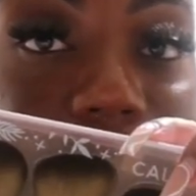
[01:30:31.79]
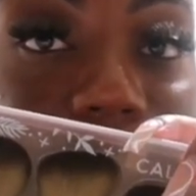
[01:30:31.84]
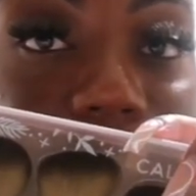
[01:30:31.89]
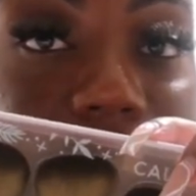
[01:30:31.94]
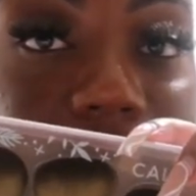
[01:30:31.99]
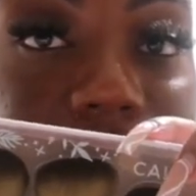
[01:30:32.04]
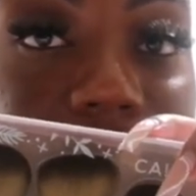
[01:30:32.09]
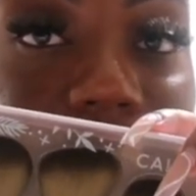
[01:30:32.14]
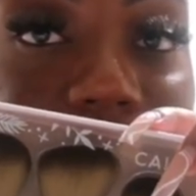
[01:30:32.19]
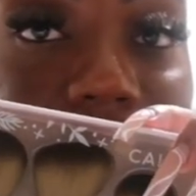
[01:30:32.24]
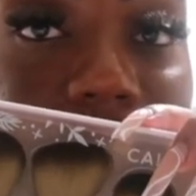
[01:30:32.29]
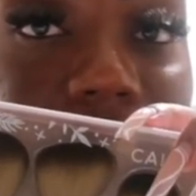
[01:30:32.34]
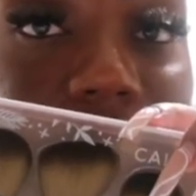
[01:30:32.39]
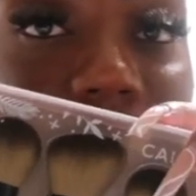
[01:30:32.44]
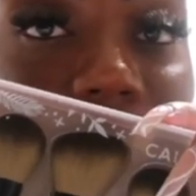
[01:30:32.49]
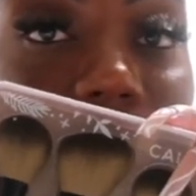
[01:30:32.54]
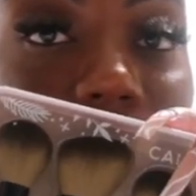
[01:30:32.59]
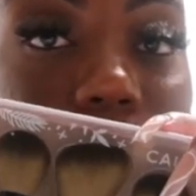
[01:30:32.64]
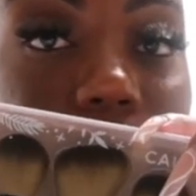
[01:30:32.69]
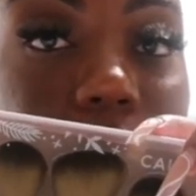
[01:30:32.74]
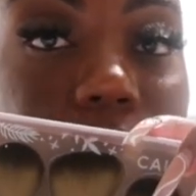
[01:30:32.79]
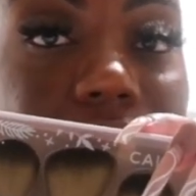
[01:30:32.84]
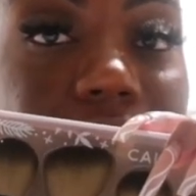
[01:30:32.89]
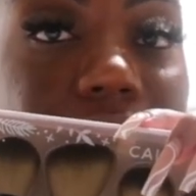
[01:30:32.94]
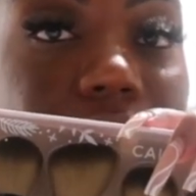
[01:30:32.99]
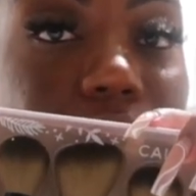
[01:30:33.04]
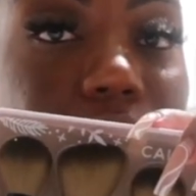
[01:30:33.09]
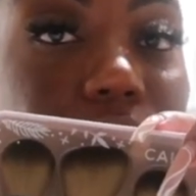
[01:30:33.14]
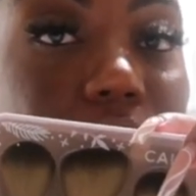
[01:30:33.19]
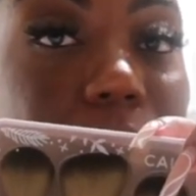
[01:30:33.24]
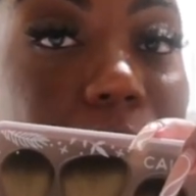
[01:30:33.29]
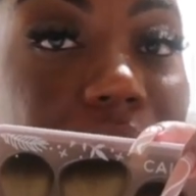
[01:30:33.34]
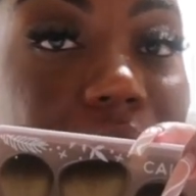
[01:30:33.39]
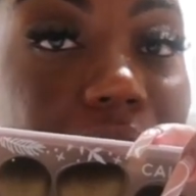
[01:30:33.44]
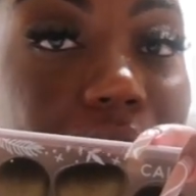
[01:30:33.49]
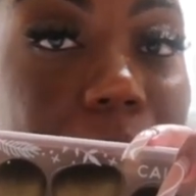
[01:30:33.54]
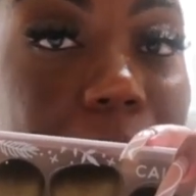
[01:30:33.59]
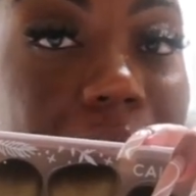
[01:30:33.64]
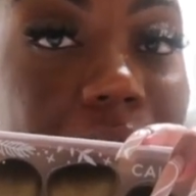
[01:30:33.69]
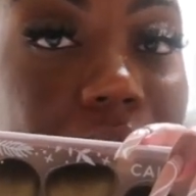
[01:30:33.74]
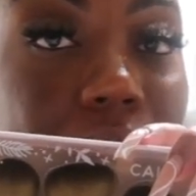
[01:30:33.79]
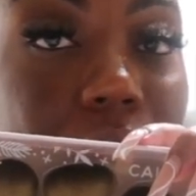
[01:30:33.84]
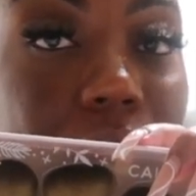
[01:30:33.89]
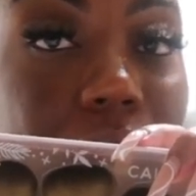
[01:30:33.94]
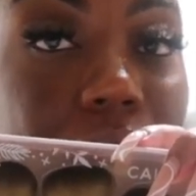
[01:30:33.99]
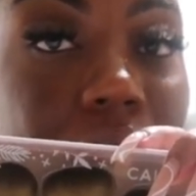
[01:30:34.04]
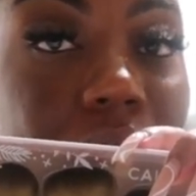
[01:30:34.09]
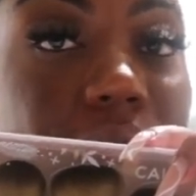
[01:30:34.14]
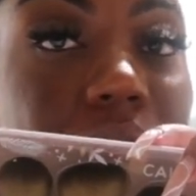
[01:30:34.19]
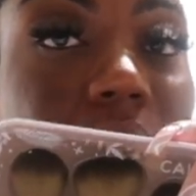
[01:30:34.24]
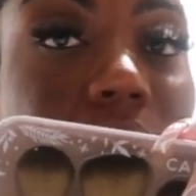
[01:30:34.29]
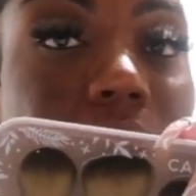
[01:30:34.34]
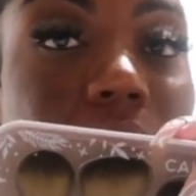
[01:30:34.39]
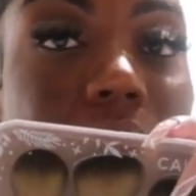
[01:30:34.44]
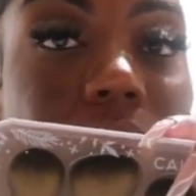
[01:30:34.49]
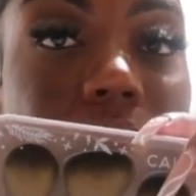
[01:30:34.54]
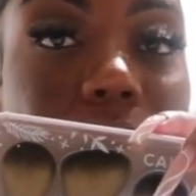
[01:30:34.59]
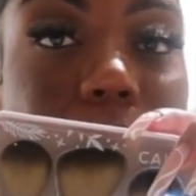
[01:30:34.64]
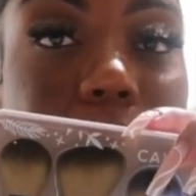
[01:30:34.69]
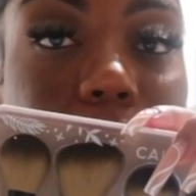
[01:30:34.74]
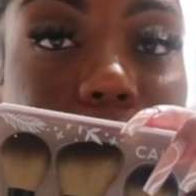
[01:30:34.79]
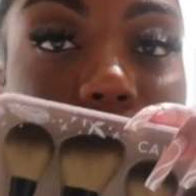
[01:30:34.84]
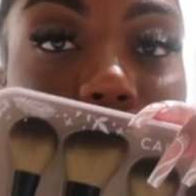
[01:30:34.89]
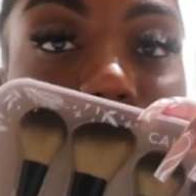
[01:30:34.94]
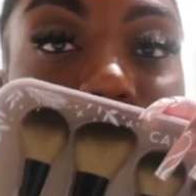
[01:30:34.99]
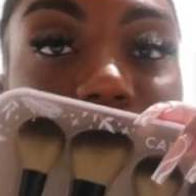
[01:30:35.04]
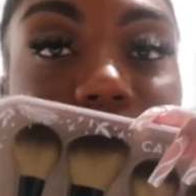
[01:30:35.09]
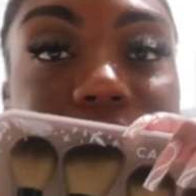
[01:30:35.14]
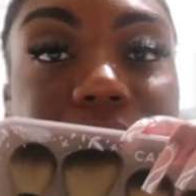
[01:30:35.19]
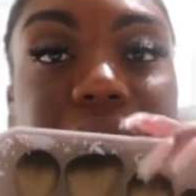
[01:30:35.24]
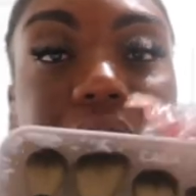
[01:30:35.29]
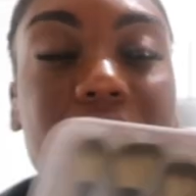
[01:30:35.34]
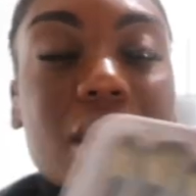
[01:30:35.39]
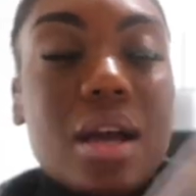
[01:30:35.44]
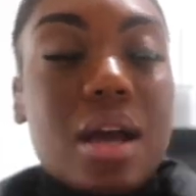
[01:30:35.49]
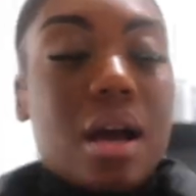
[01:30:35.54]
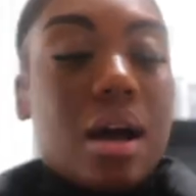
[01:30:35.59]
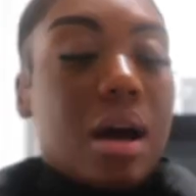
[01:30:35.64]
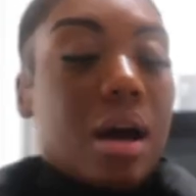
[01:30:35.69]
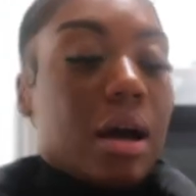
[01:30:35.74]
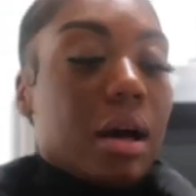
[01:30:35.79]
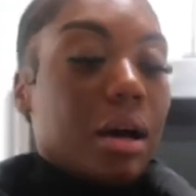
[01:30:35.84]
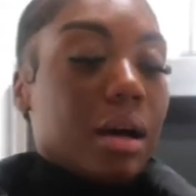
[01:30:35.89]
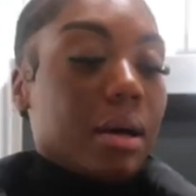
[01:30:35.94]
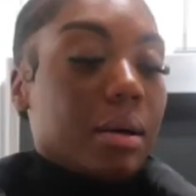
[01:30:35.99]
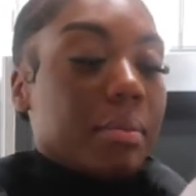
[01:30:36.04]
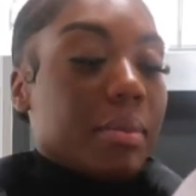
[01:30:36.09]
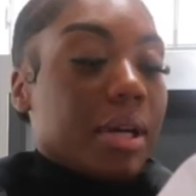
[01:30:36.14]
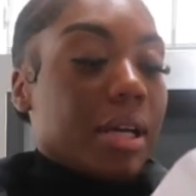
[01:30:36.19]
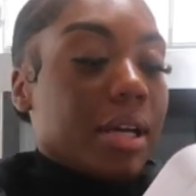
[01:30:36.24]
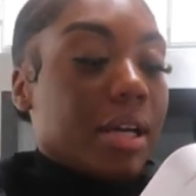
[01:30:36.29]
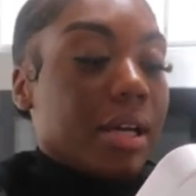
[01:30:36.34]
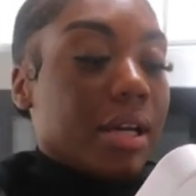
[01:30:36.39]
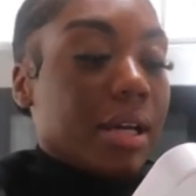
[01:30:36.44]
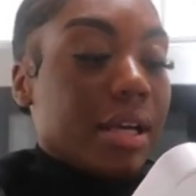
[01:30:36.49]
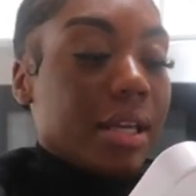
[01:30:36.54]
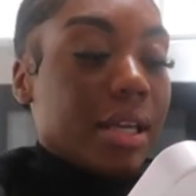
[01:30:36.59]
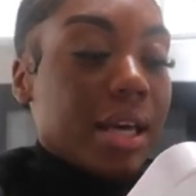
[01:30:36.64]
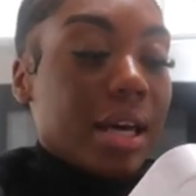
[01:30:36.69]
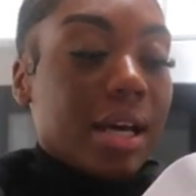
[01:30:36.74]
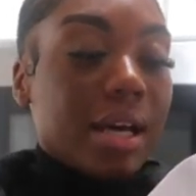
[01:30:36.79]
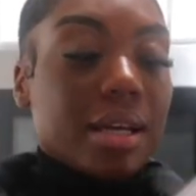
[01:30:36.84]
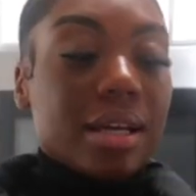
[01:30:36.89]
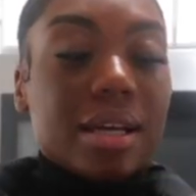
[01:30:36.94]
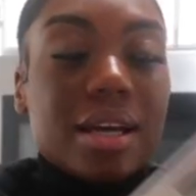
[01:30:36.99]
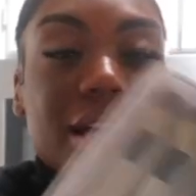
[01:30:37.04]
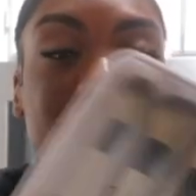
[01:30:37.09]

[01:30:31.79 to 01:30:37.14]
everything oh and i glued my nail back on boom um, yeah i